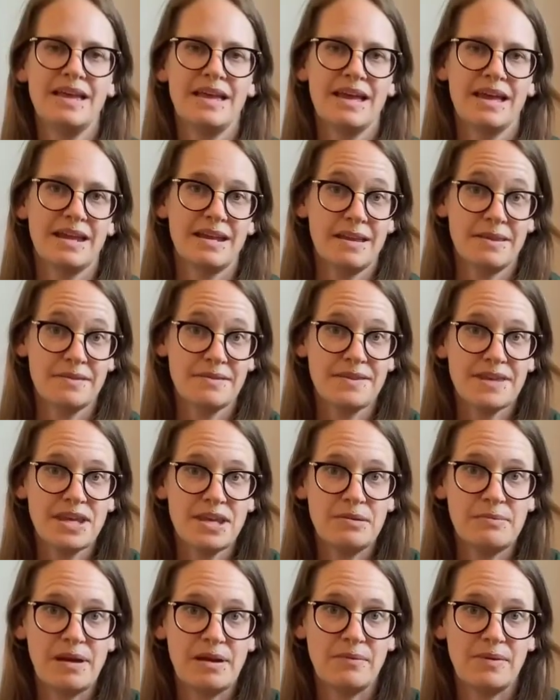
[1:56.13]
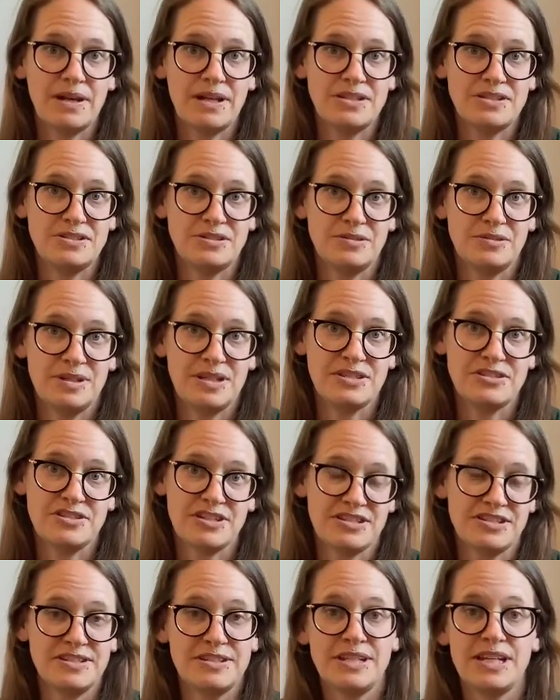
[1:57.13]
Another thing you might want to do is
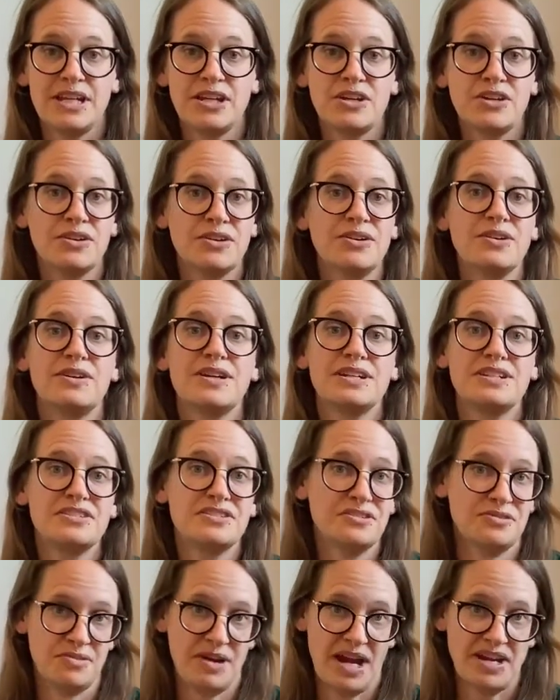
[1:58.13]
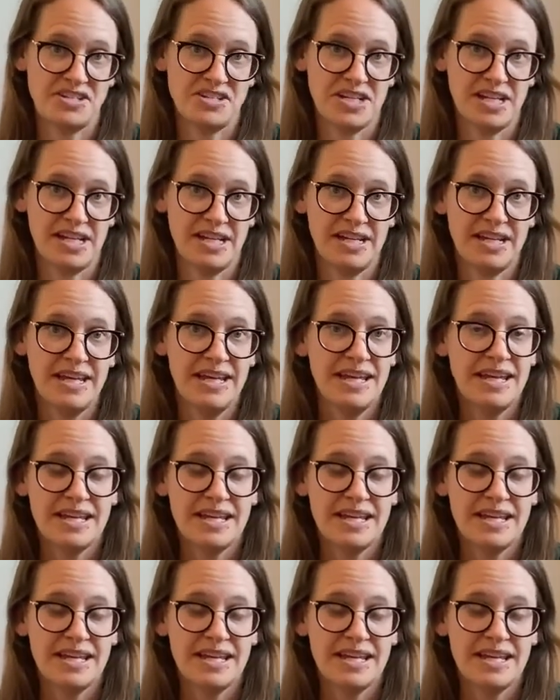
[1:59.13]
just to encourage scratching